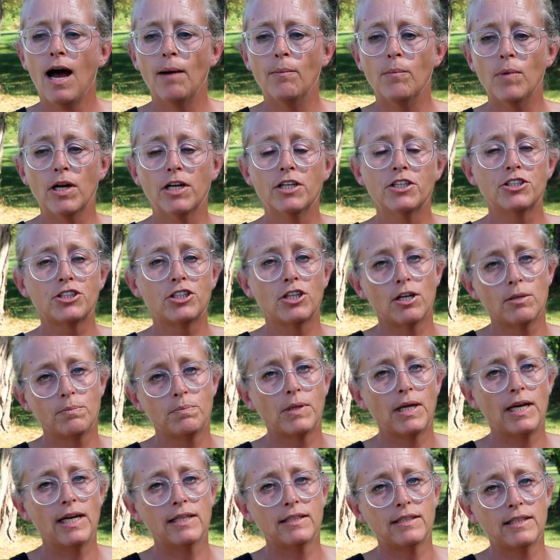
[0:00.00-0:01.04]
I'm going to
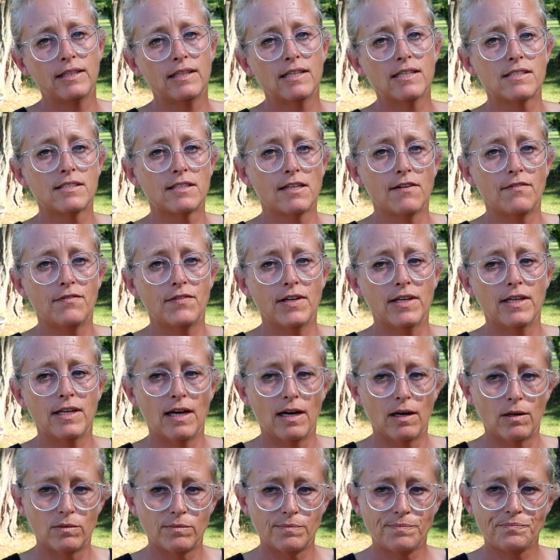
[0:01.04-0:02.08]
start planting this stuff in
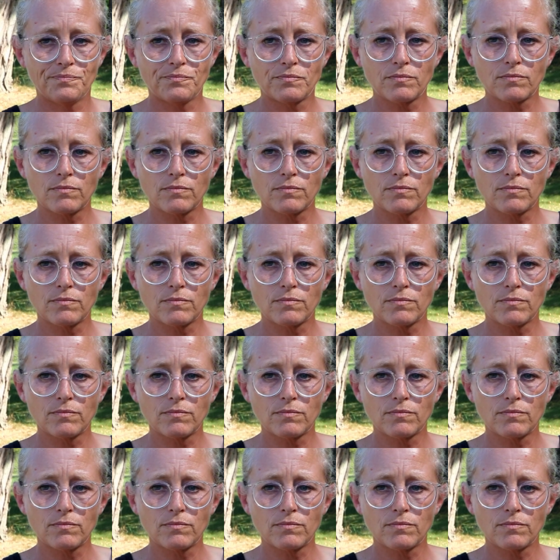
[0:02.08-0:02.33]
now.